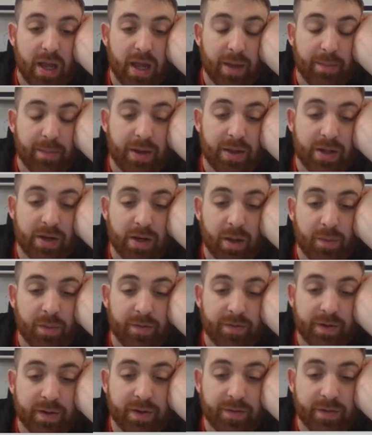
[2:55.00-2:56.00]
and by the number
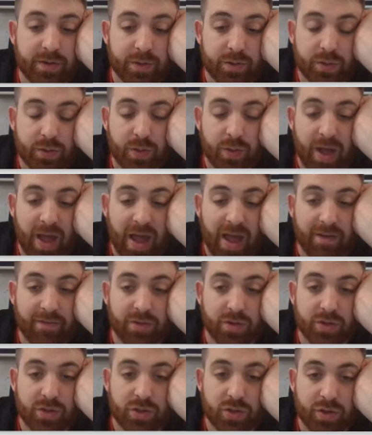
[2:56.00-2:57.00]
of individuals who have
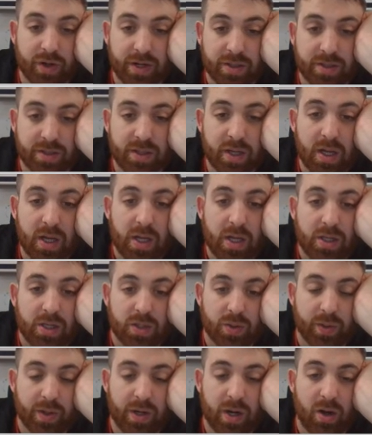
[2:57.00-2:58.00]
those traits.
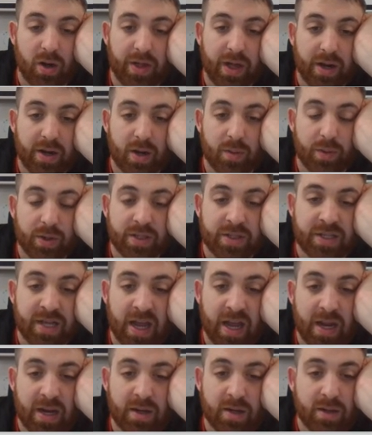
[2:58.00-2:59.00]
So we know that number
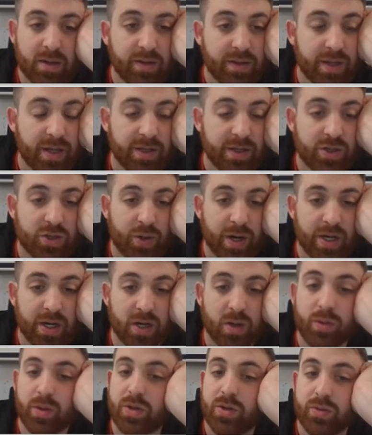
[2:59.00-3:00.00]
10, that trait
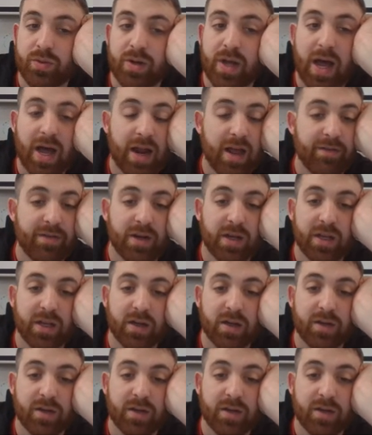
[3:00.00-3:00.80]
here, we do not have any